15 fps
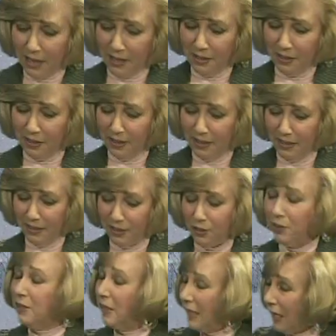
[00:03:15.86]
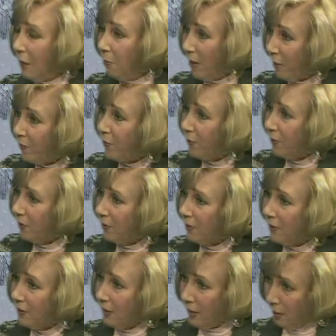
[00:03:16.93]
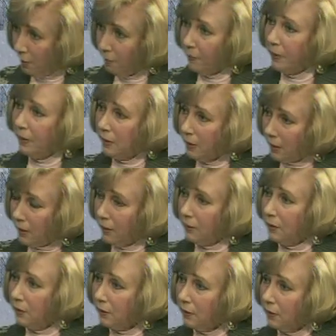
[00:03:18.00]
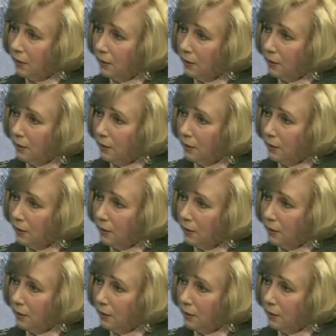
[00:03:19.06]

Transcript: So it's a team effort to help these kids.